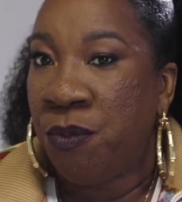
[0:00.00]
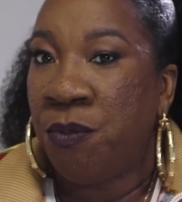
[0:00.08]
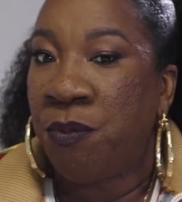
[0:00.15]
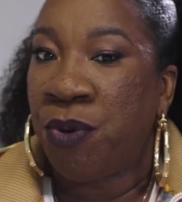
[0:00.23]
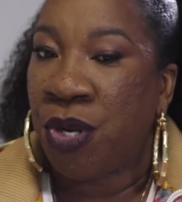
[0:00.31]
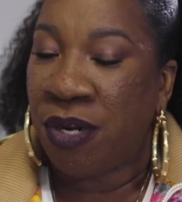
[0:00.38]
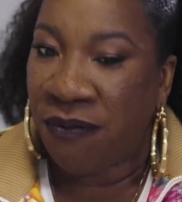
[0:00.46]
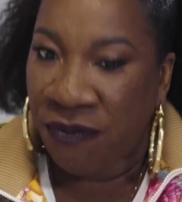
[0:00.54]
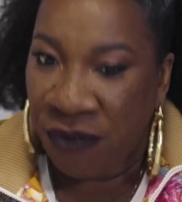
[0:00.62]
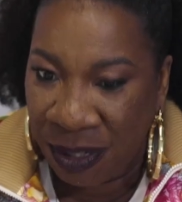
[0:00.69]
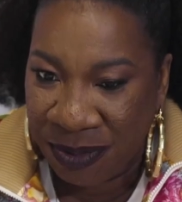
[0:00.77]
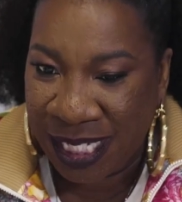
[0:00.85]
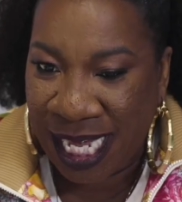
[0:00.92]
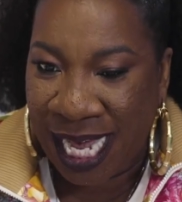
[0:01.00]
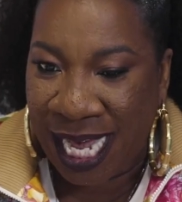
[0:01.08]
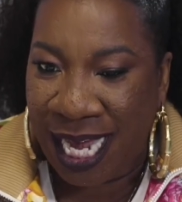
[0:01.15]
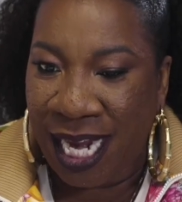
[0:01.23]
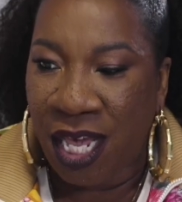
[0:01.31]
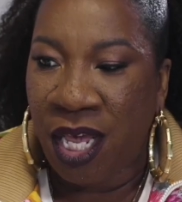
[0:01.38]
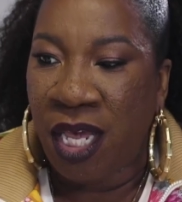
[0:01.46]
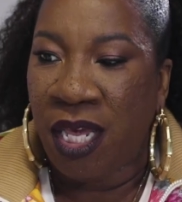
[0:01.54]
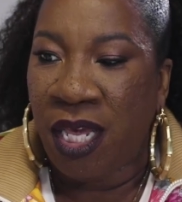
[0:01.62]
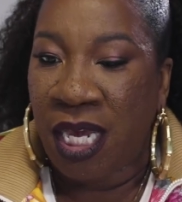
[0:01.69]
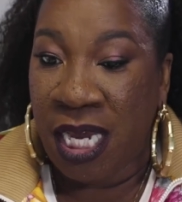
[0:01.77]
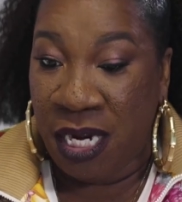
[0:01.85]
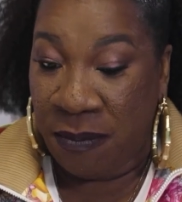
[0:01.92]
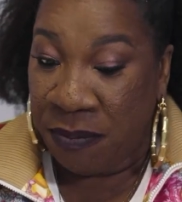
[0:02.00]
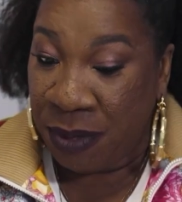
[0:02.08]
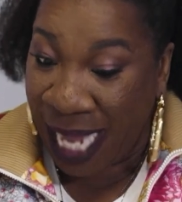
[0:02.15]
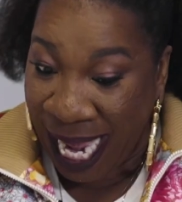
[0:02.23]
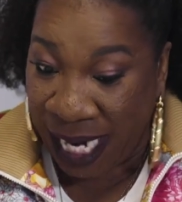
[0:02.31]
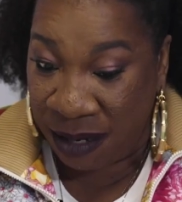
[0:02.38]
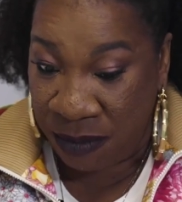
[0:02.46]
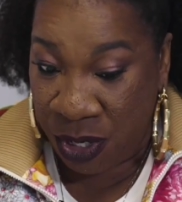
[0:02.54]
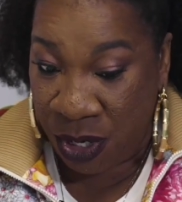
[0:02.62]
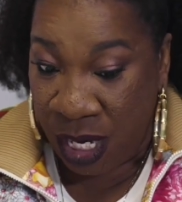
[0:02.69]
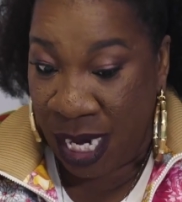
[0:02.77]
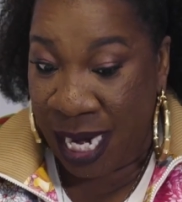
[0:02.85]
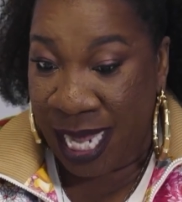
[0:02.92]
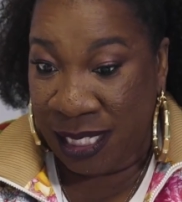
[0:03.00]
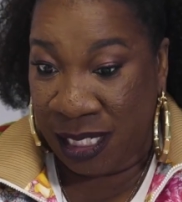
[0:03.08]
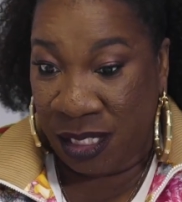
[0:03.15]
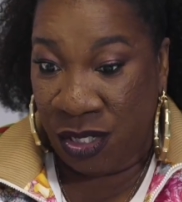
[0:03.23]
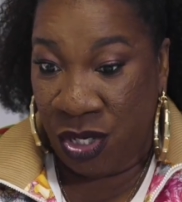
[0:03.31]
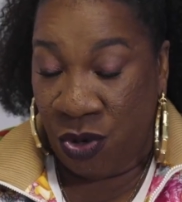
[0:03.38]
But on the flip side, in the Black community, and that's,